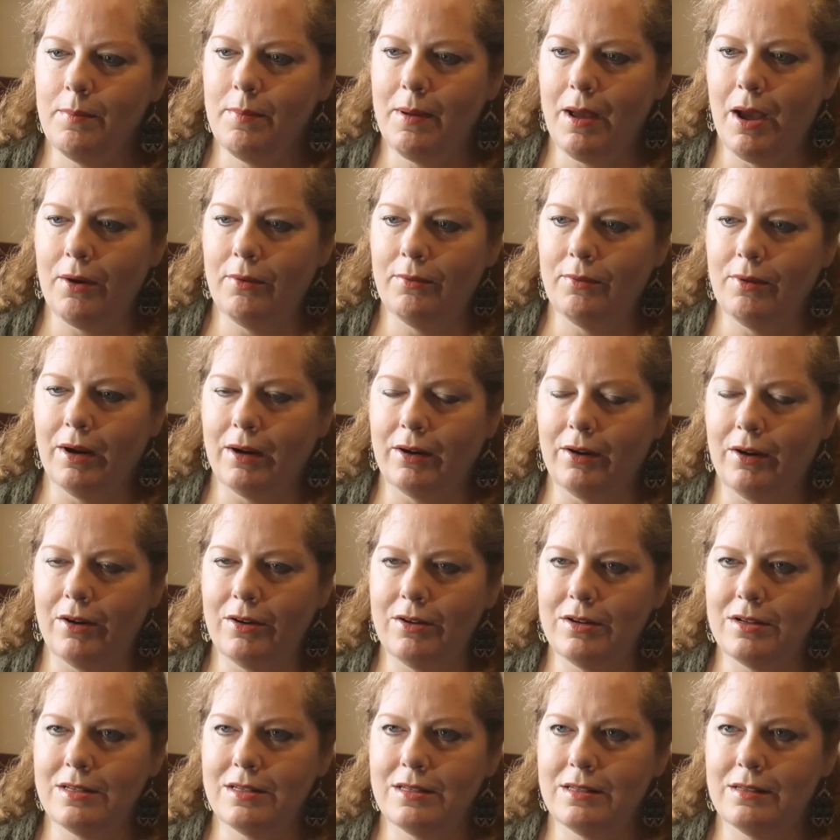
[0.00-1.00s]
about
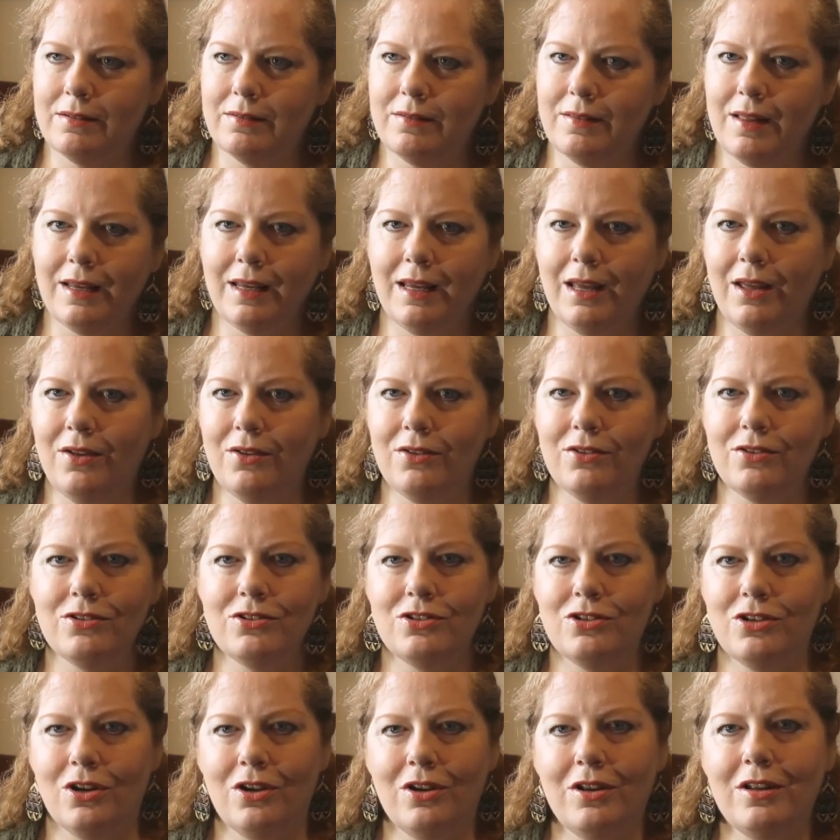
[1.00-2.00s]
records, like Elton
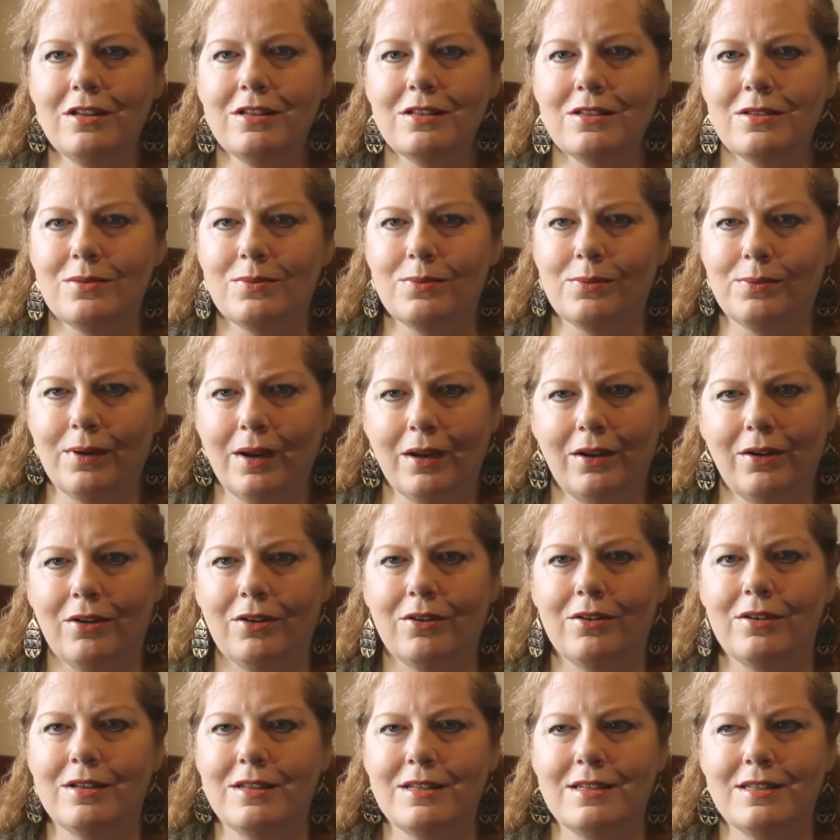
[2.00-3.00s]
John's
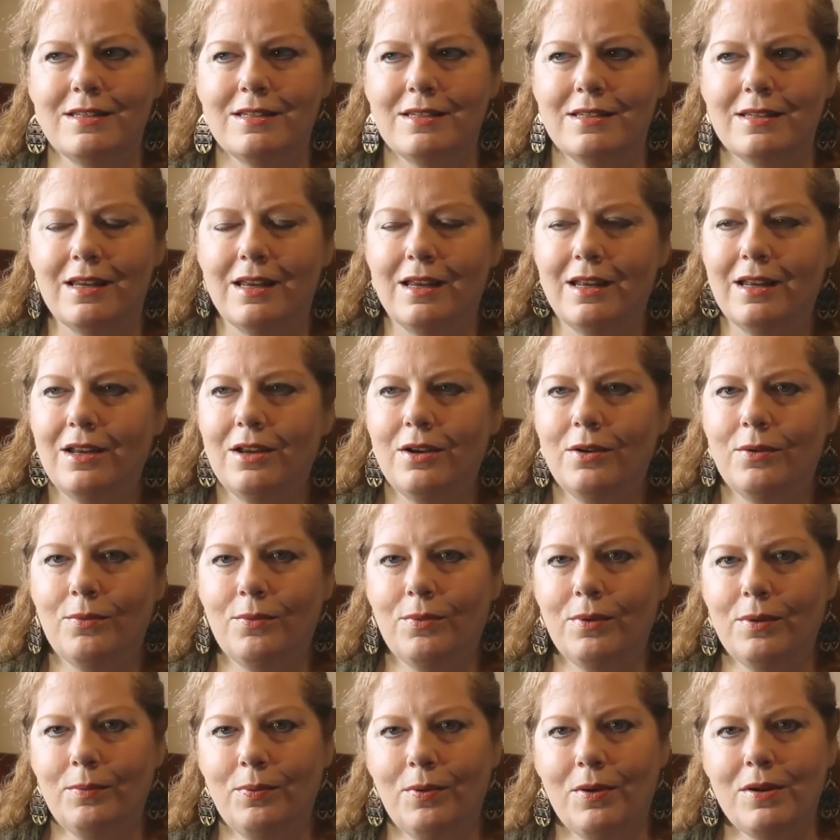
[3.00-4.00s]
records,
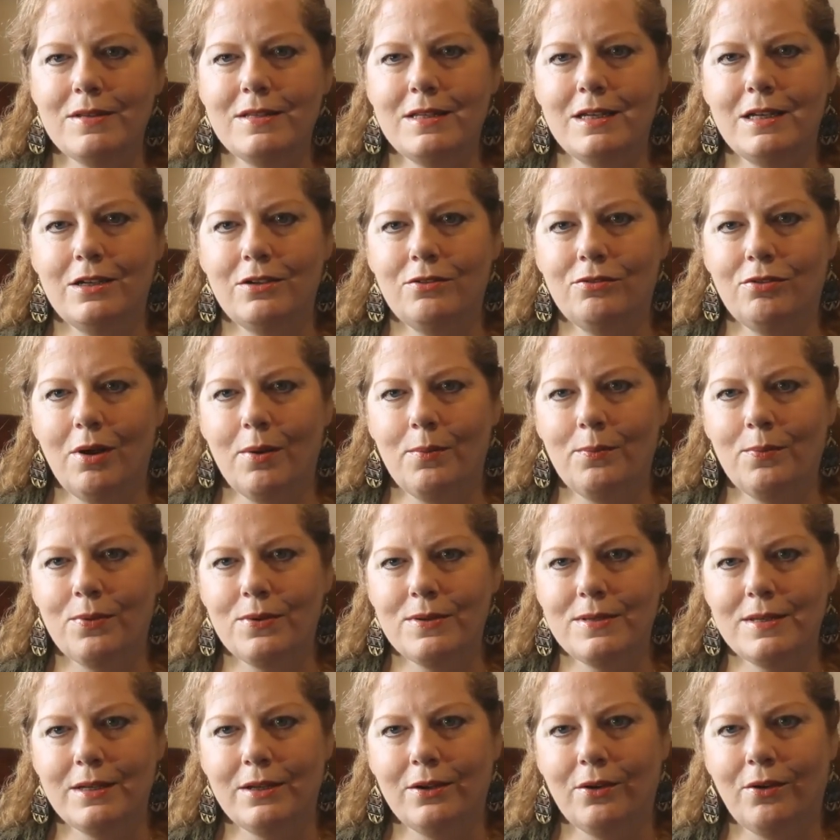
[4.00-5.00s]
when President Trump
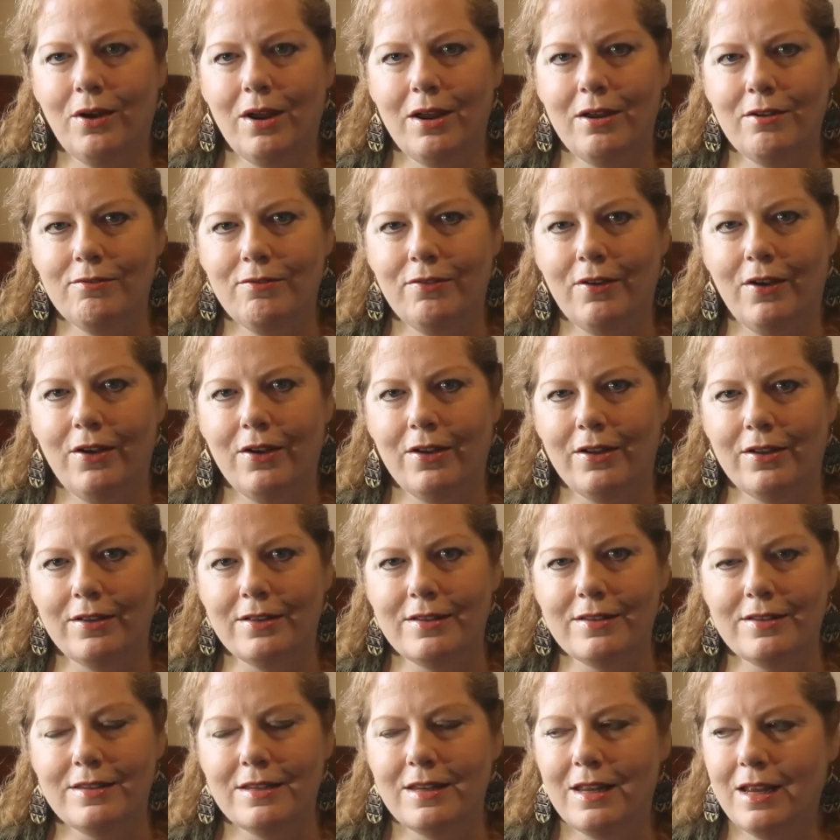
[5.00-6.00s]
was in Great
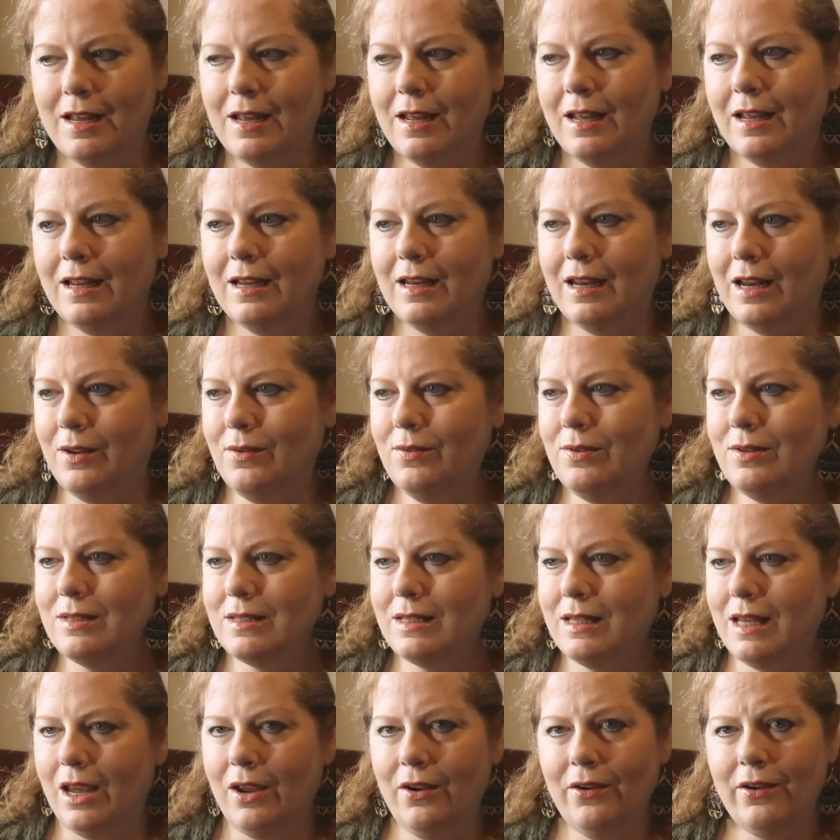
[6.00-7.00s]
Falls, and he was
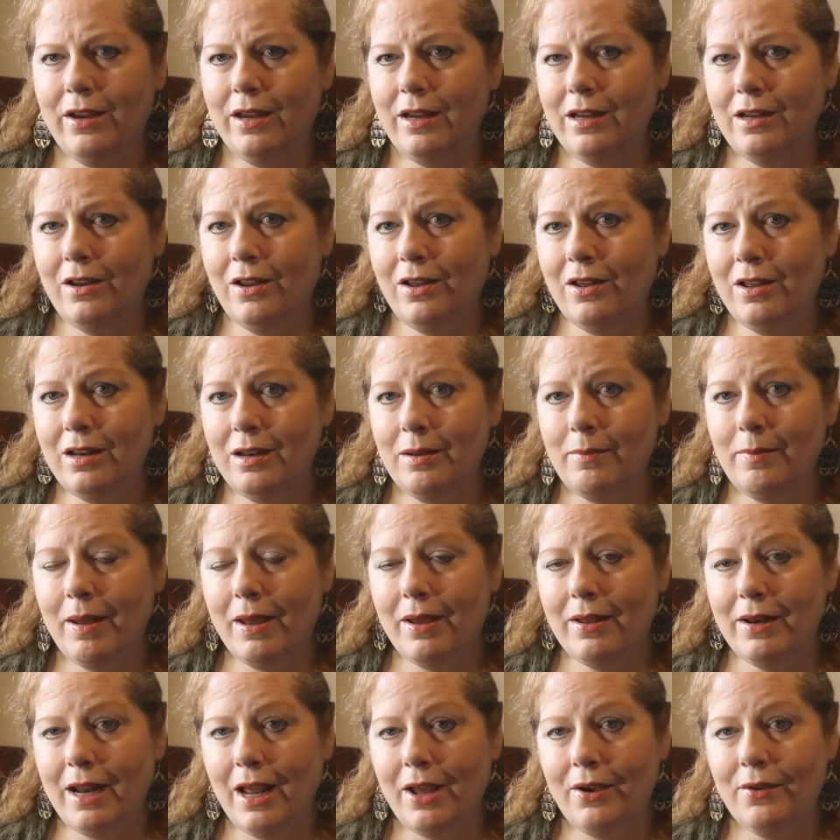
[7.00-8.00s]
carrying on
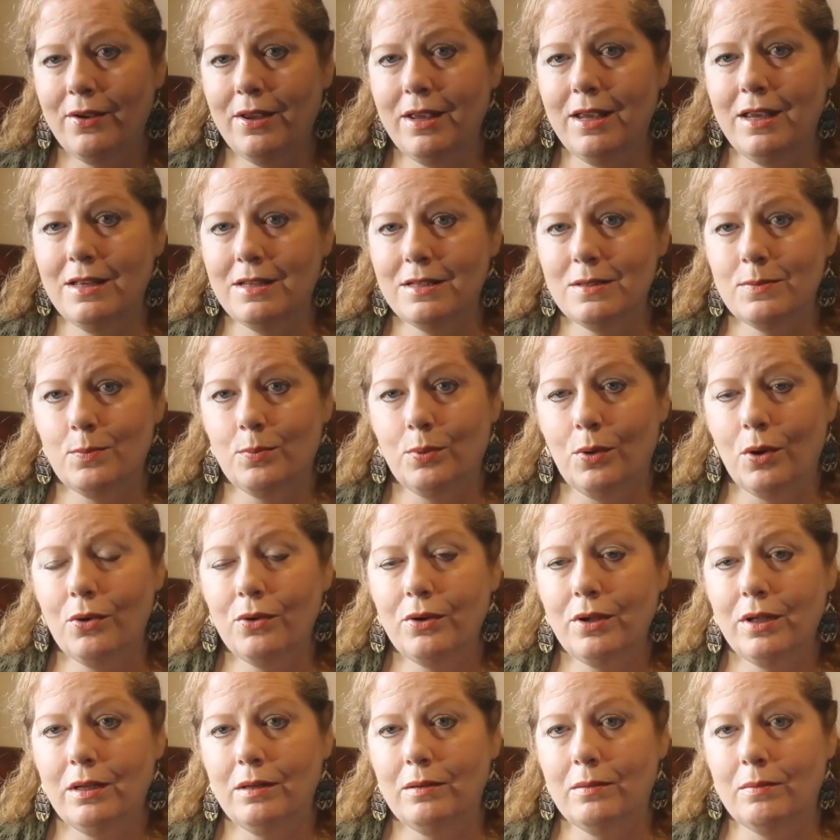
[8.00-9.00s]
about how he has
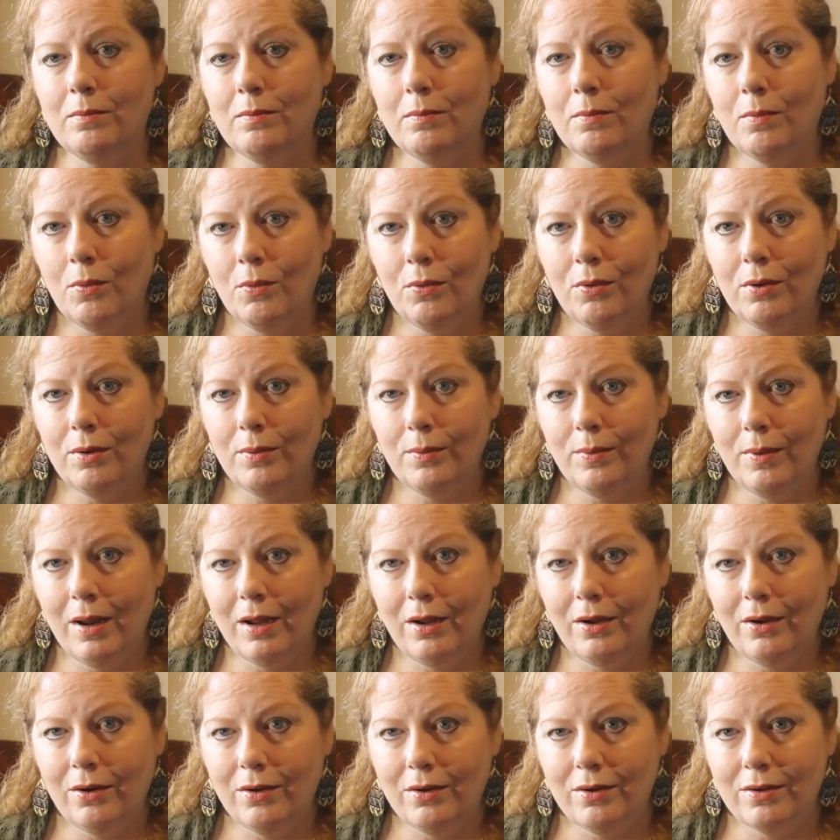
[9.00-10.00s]
broken more
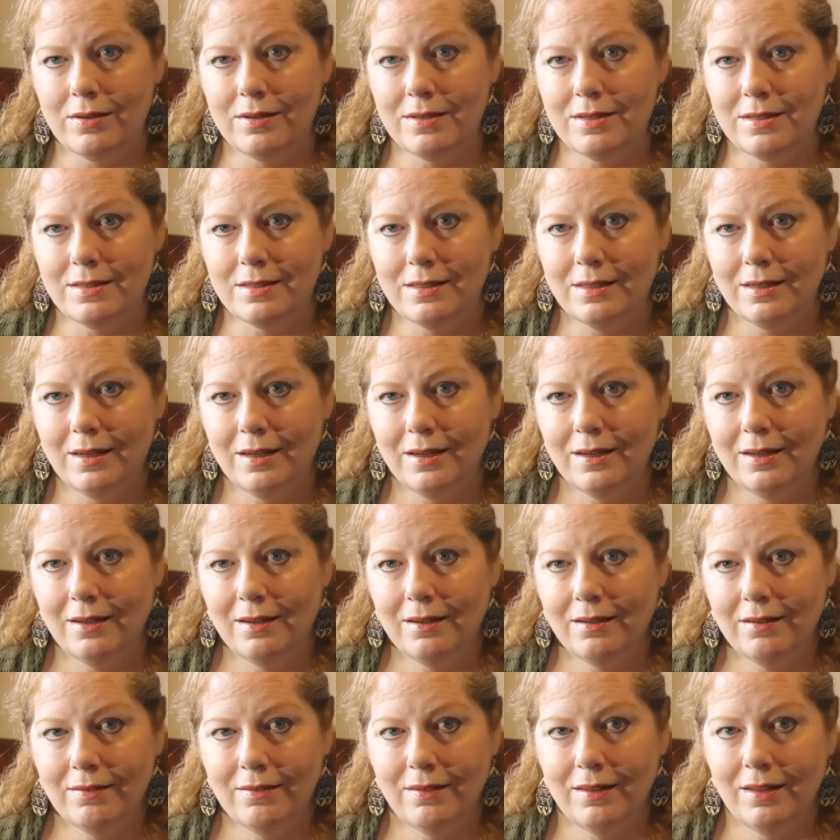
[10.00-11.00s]
records
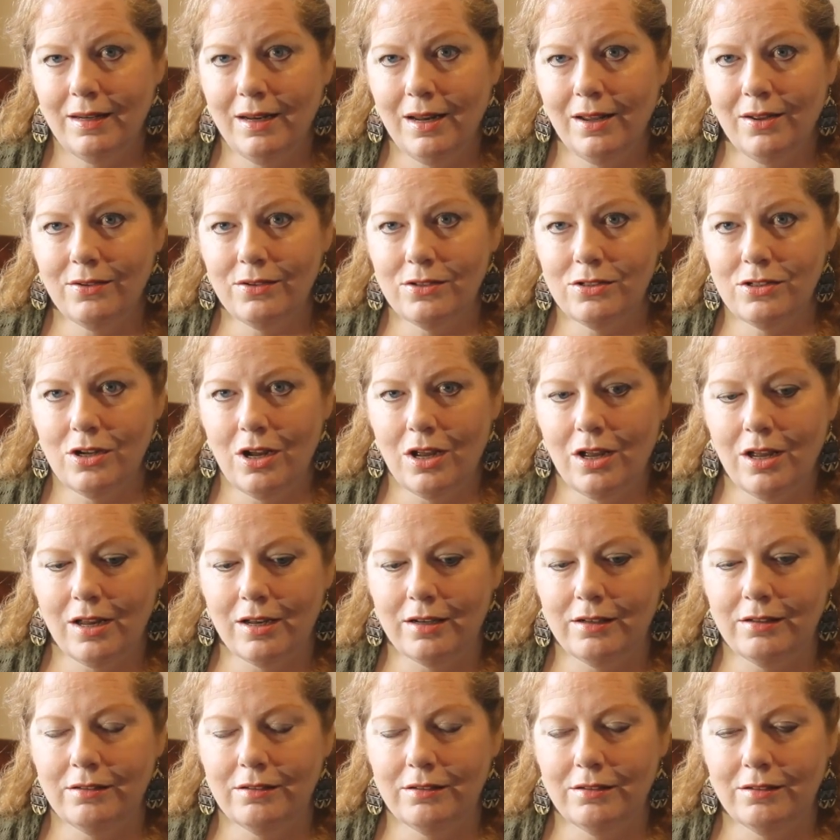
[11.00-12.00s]
than Elton
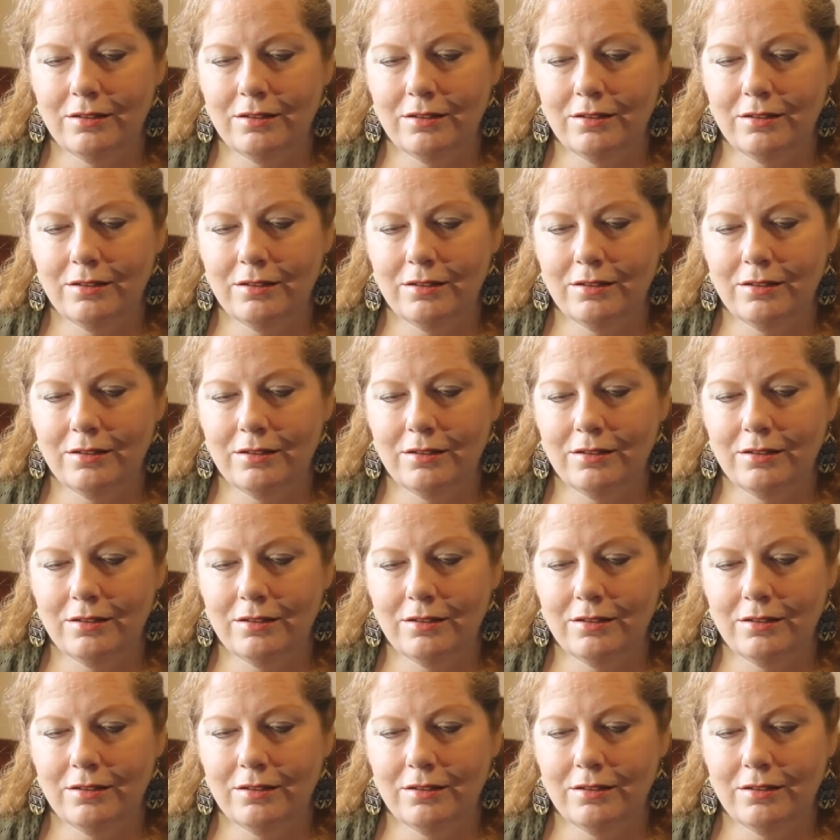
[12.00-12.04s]
John.